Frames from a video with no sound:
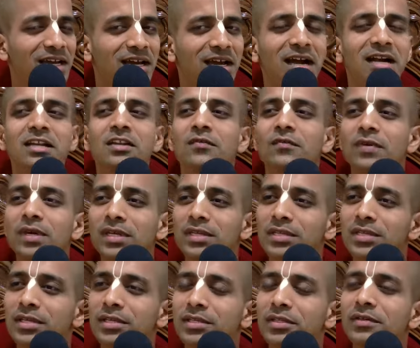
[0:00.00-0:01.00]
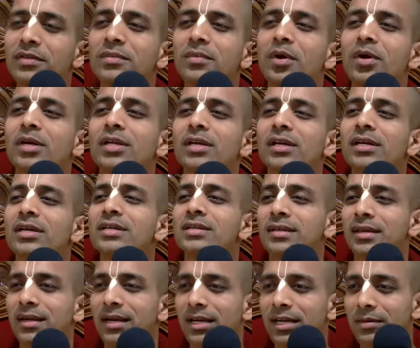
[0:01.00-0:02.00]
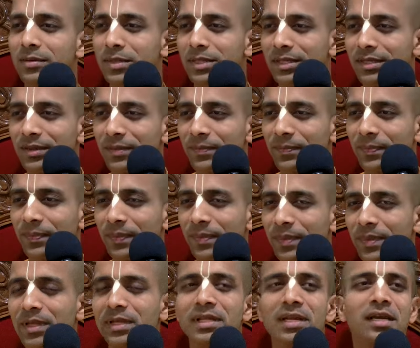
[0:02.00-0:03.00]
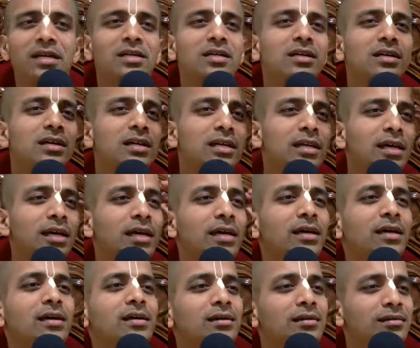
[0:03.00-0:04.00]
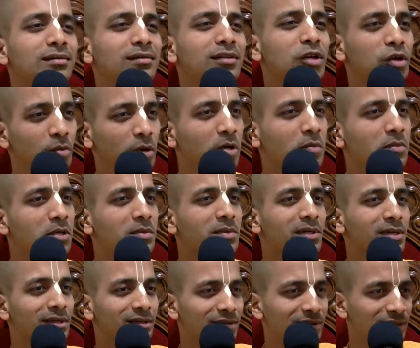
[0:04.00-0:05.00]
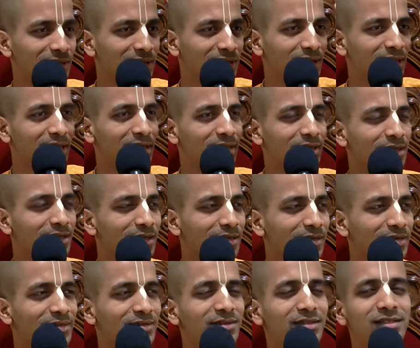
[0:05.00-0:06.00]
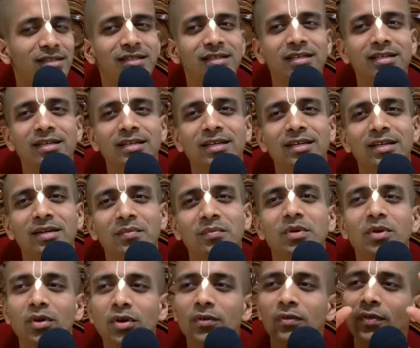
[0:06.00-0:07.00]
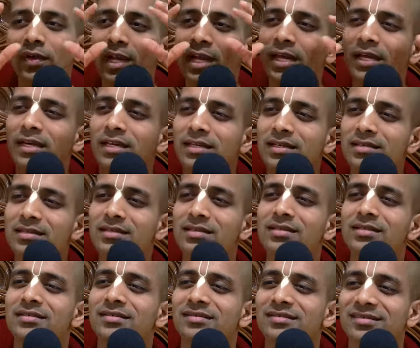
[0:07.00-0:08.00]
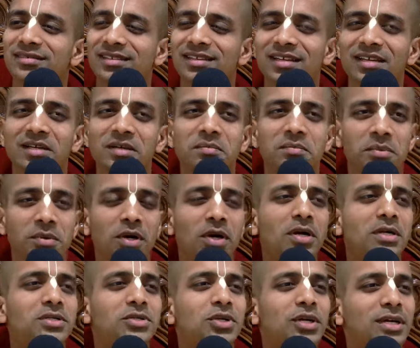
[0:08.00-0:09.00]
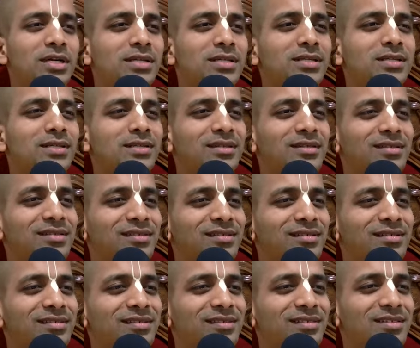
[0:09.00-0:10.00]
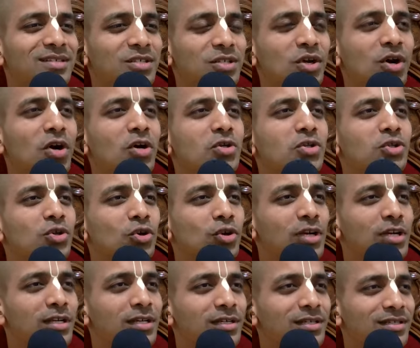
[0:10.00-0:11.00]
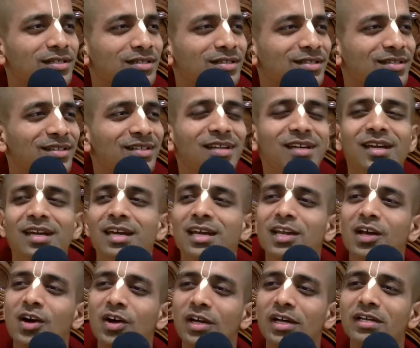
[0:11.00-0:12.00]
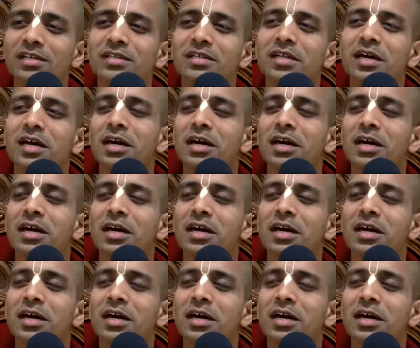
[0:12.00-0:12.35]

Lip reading: And the features of the body are described that they had curly hair, newborn baby, curly hair, beautiful eyes, broad chest, strong shoulders, elongated